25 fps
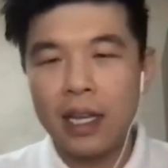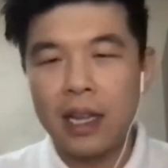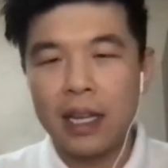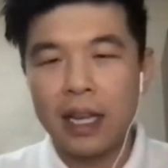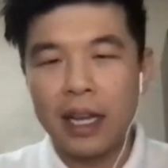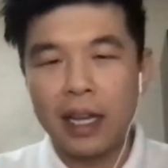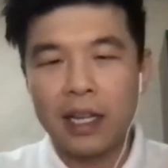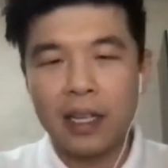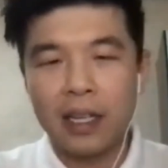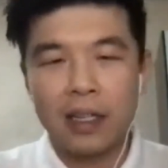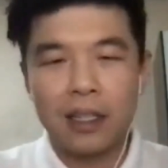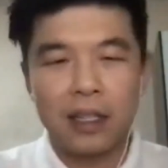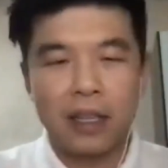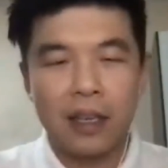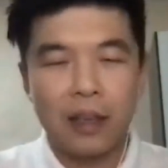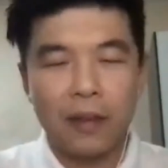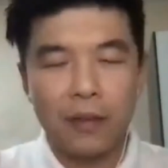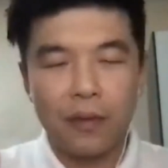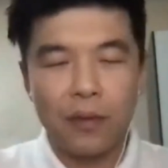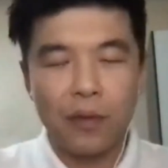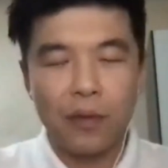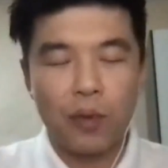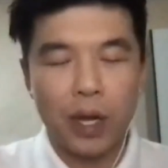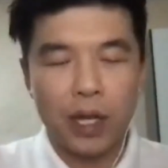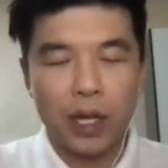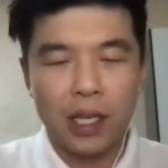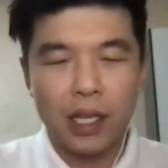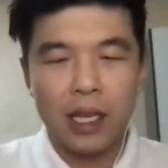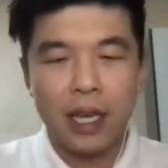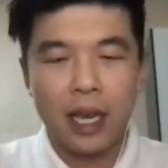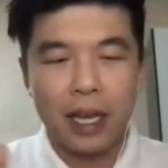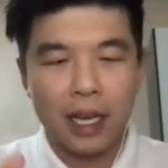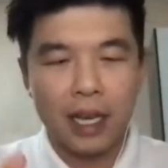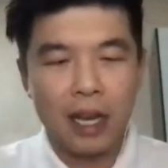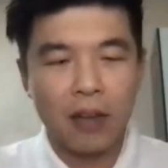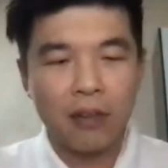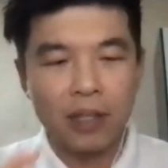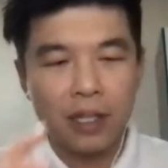Like when he
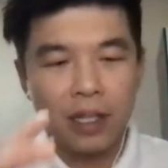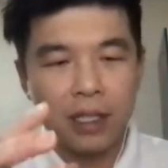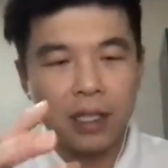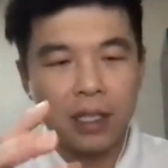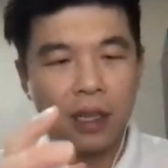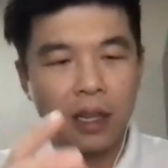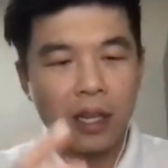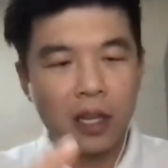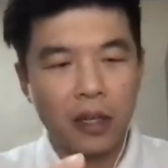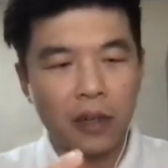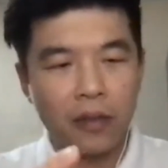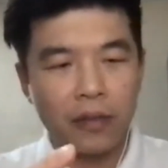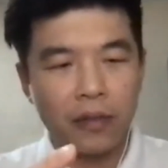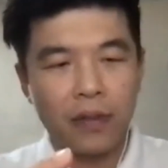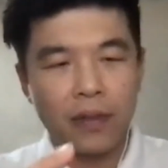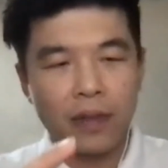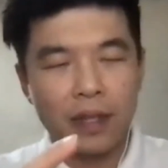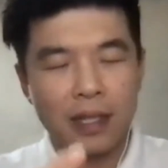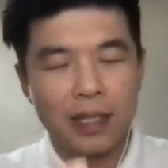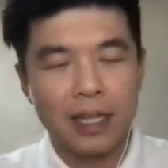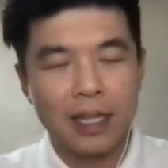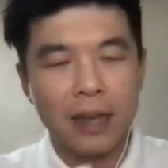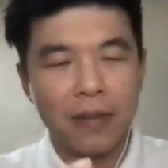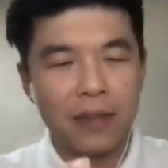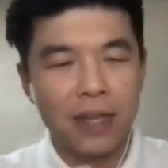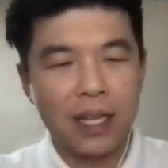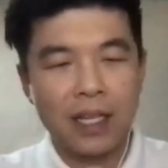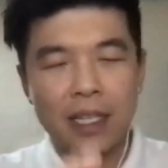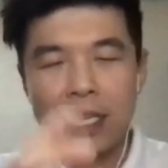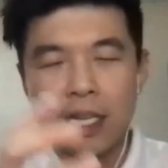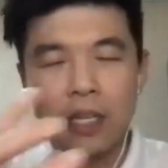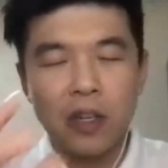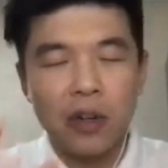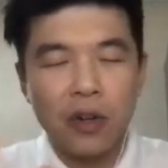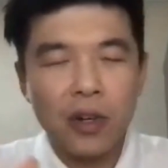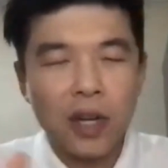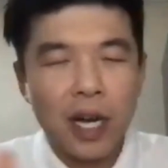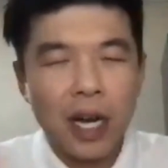encountered a lot of stuff that
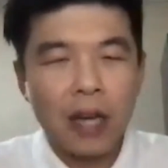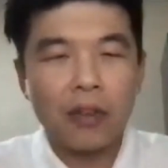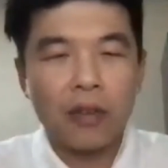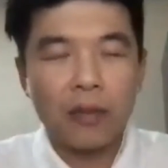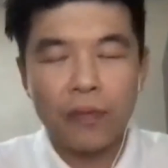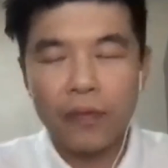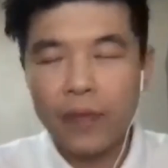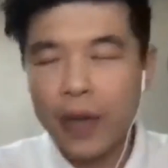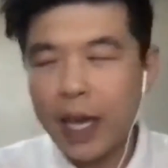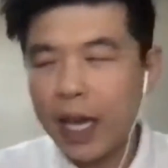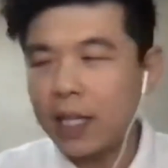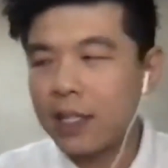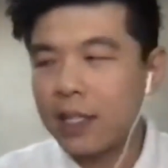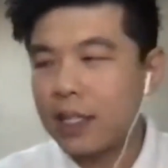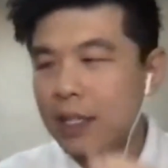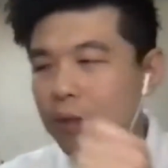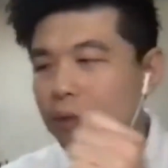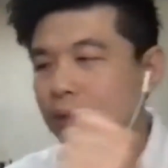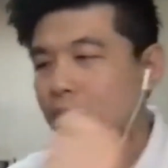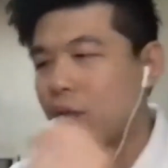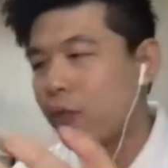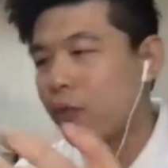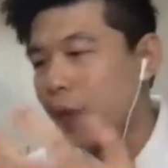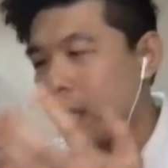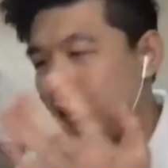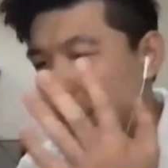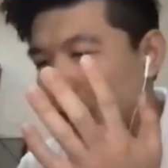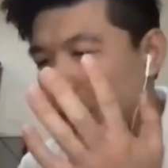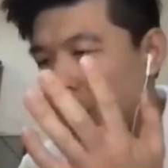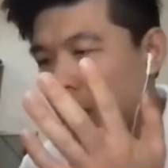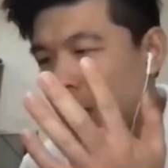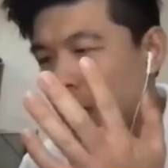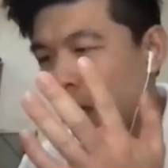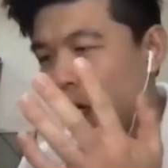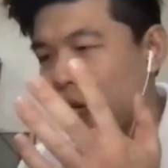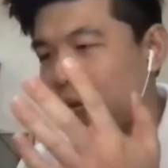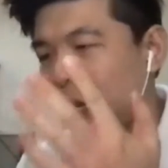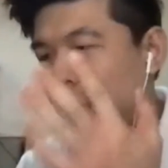he don't know how to fix, he will read a
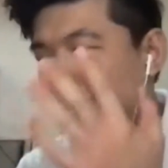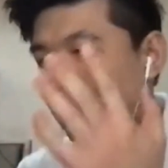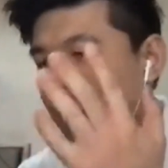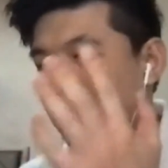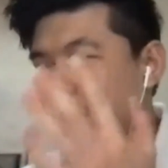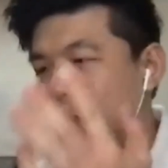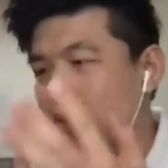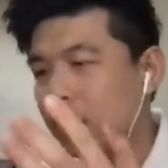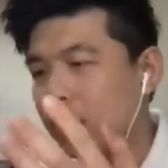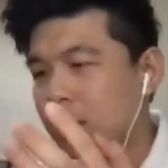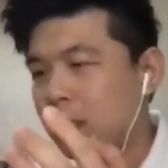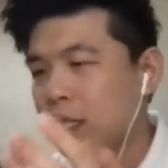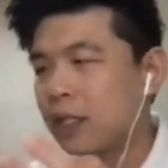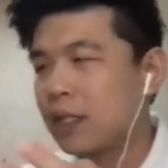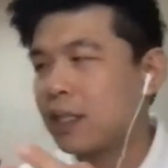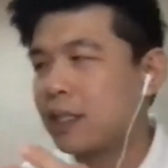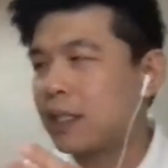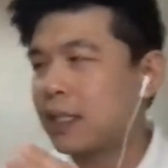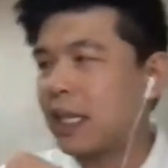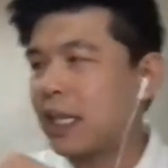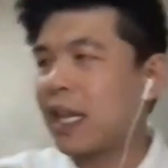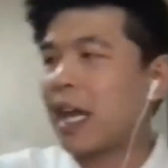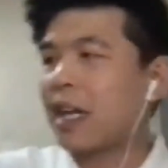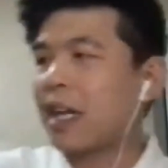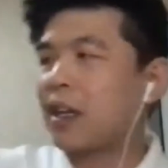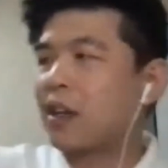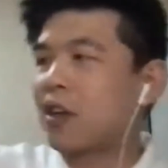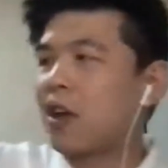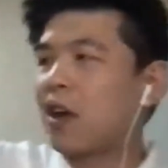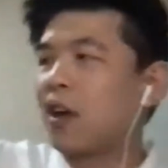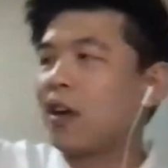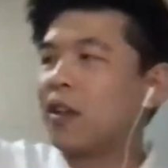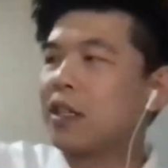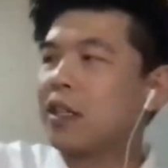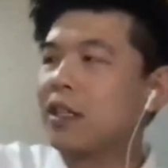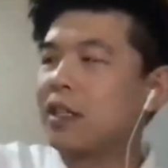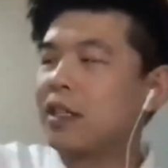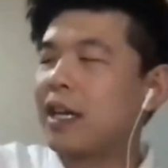lot, and he would just sit at the
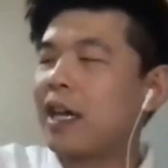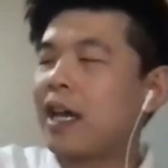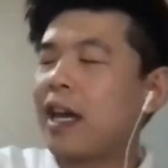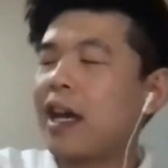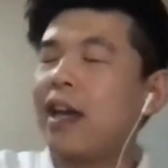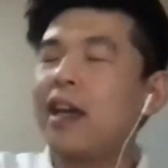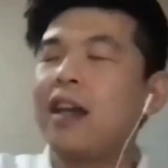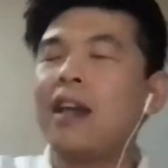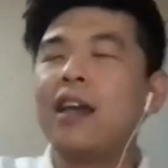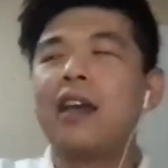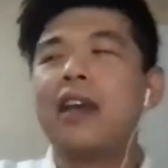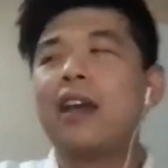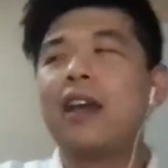corner there